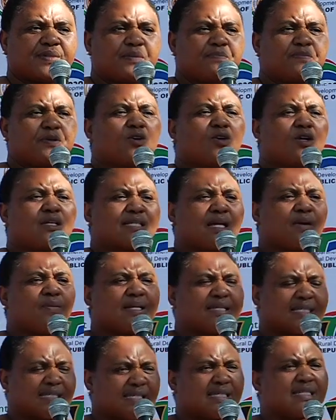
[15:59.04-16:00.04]
Because
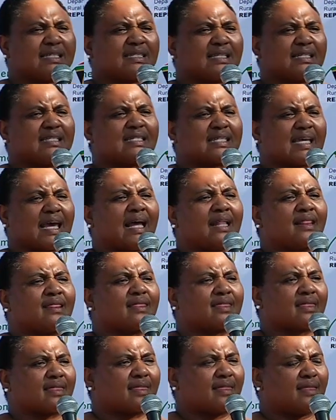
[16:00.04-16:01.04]
our citizens'
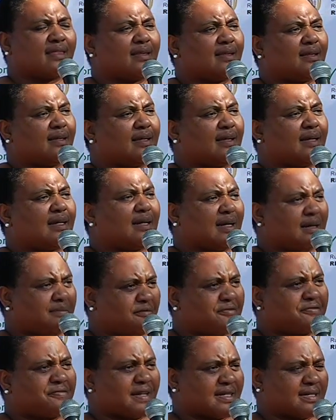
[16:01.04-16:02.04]
health
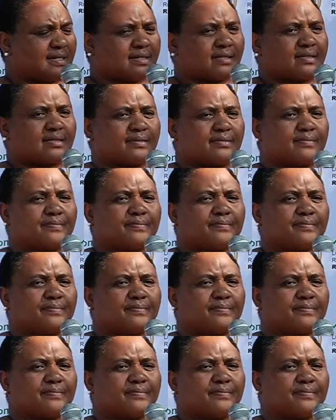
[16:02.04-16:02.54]
come first.